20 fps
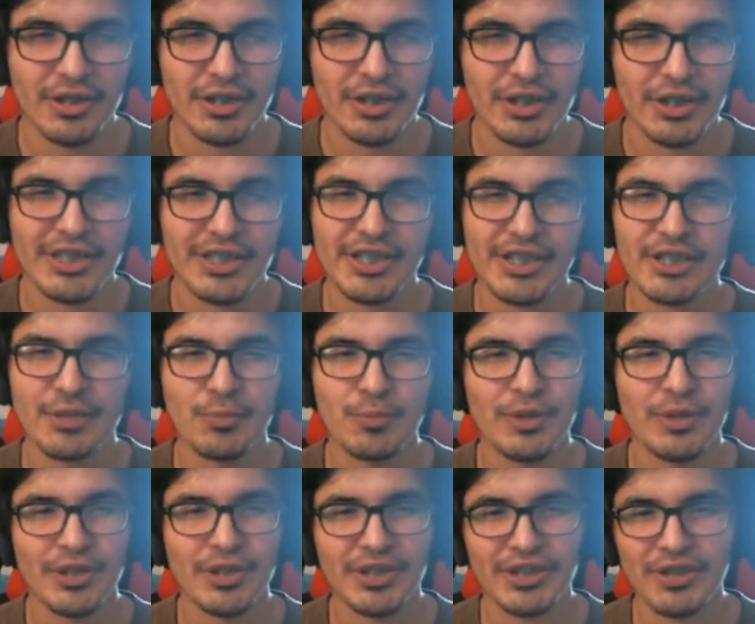actually
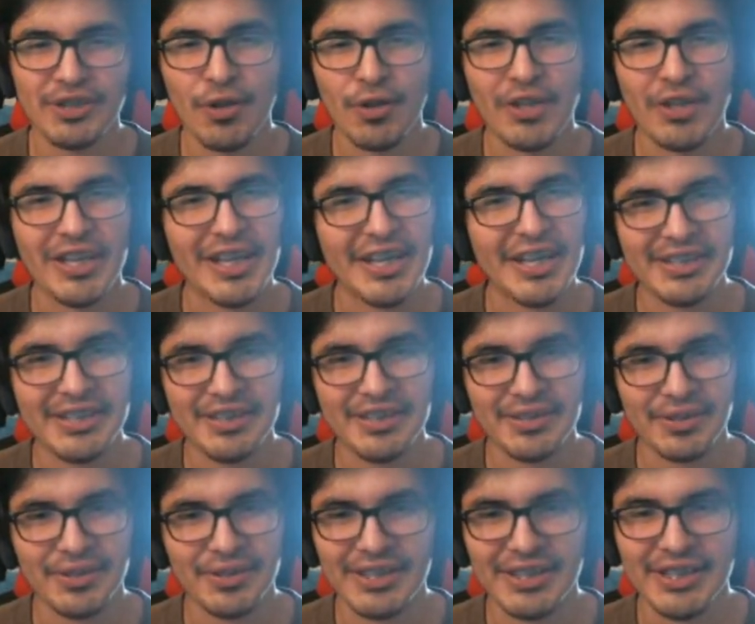weird because all the endings
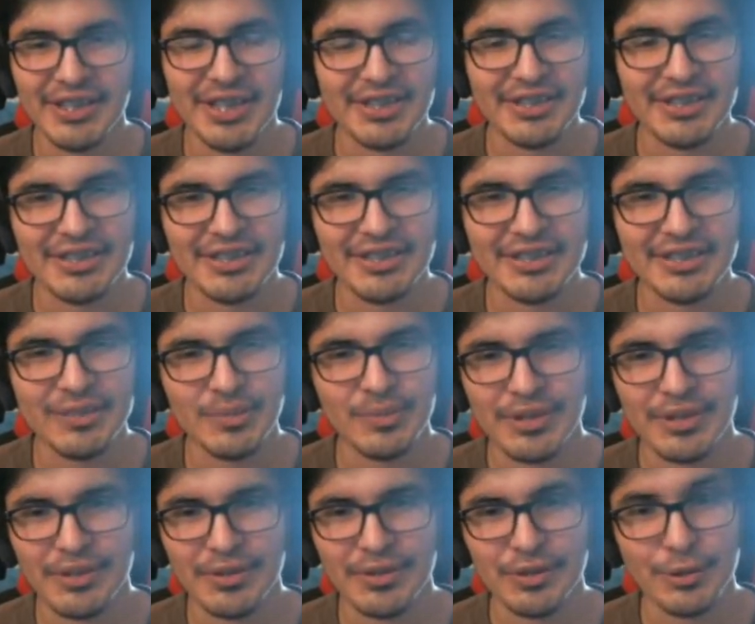are connected into
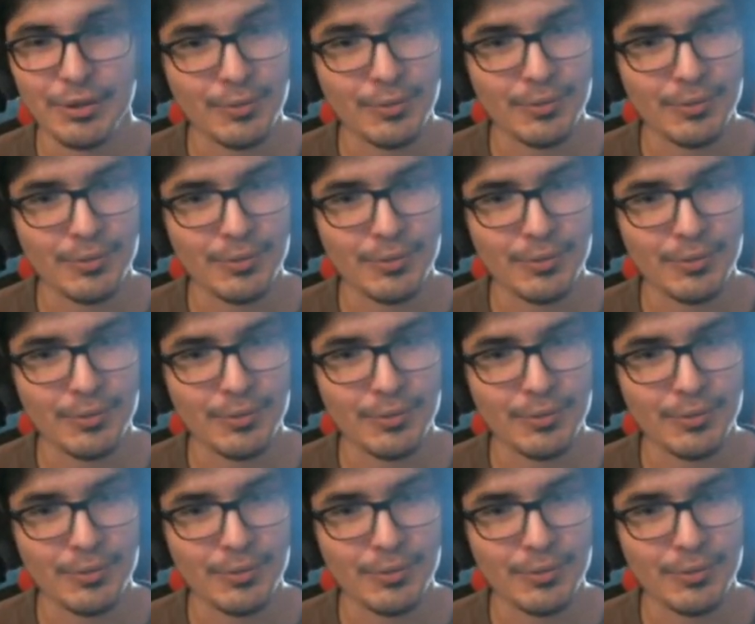here too.